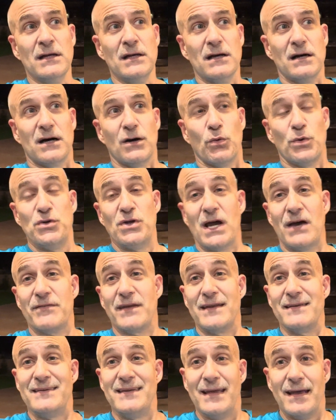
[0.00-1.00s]
when you have
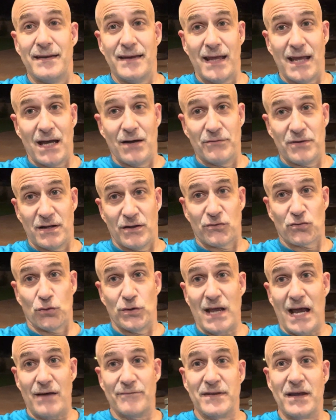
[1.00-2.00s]
that DNA evidence
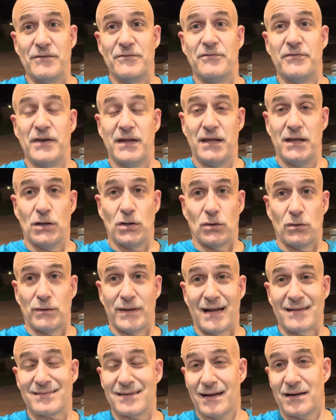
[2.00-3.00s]
or you have that video,
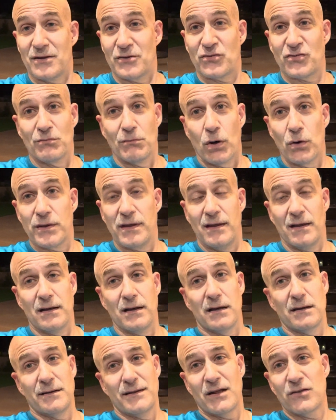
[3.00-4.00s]
that's like a smoking
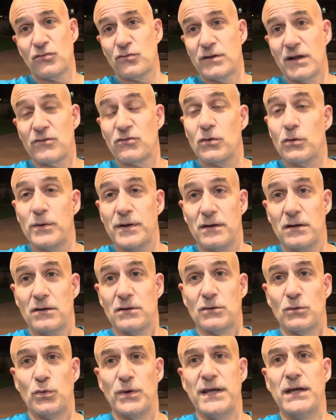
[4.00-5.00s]
gun. And that's what we
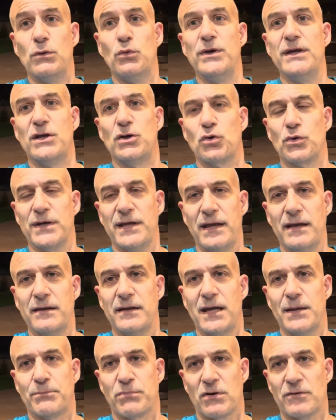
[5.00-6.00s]
do. We
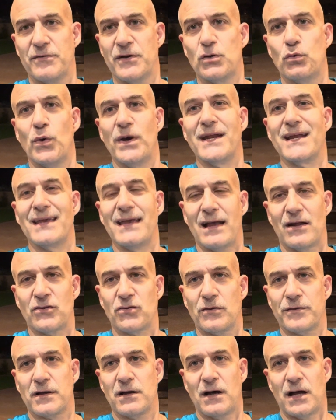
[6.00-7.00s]
create a perfect way to
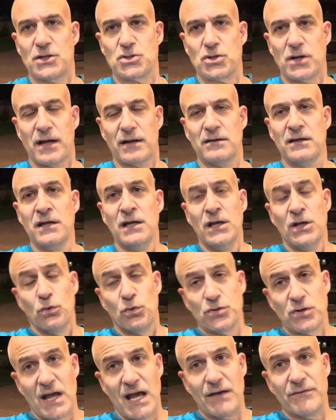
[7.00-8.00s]
cancel the contract
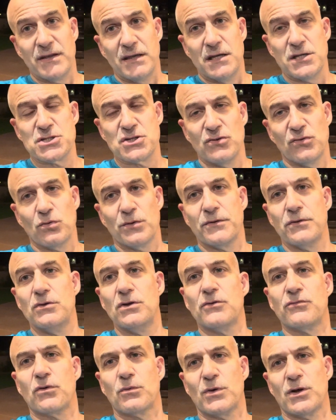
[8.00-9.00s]
when you're having issues with your
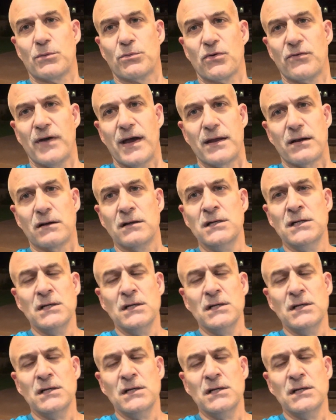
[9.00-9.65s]
uniform rental provider.